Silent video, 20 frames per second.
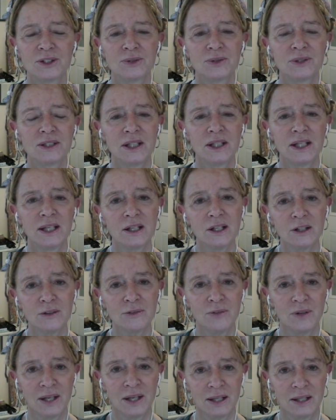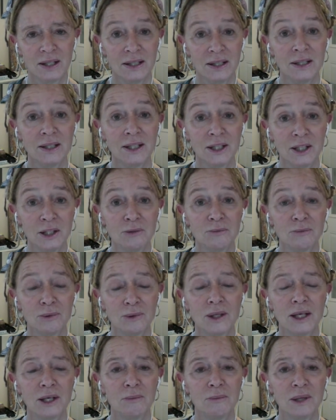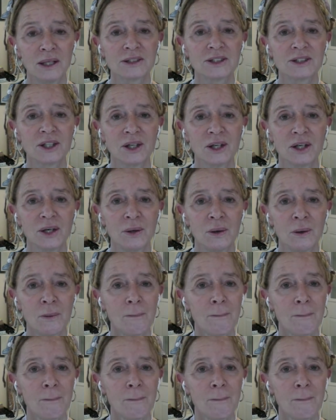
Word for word: to a terrified indian boy in mexico